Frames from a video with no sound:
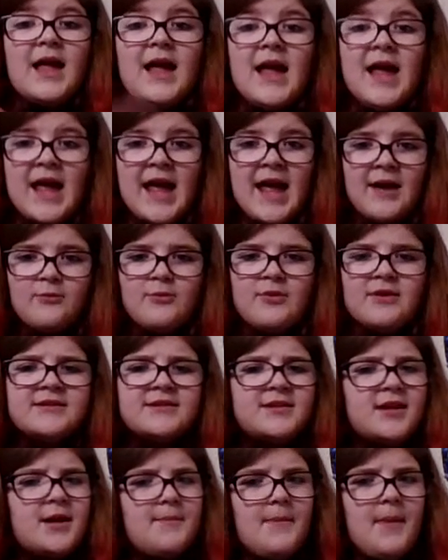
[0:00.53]
Hey,
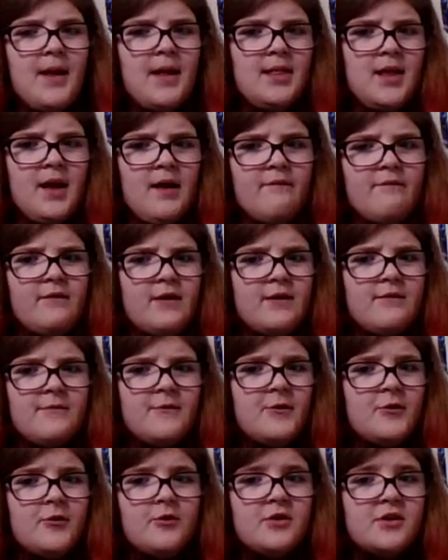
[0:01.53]
what's up, my lovely
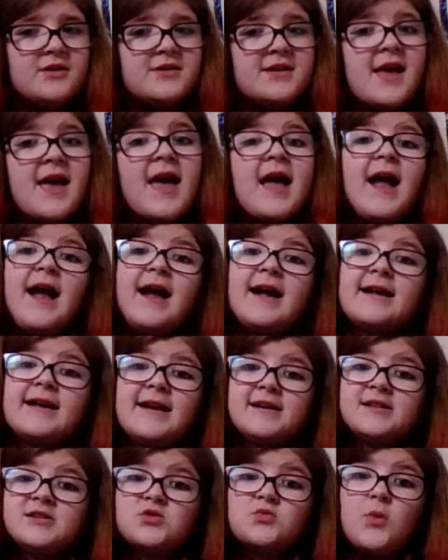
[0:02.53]
viewers? And
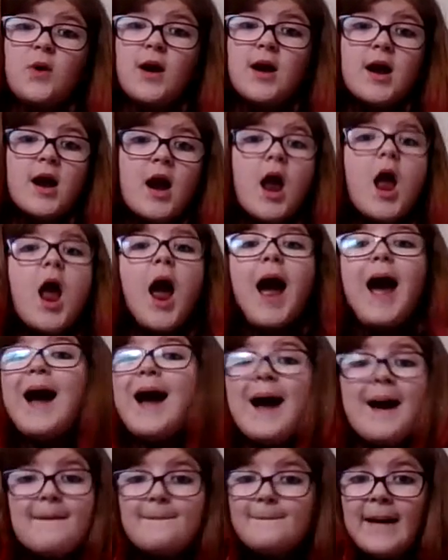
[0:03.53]
guess what?
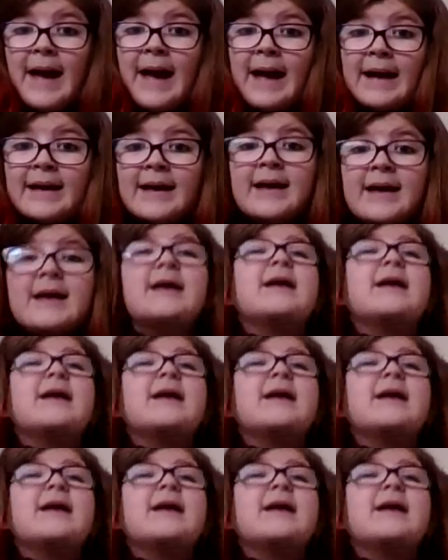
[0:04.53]
I'm back!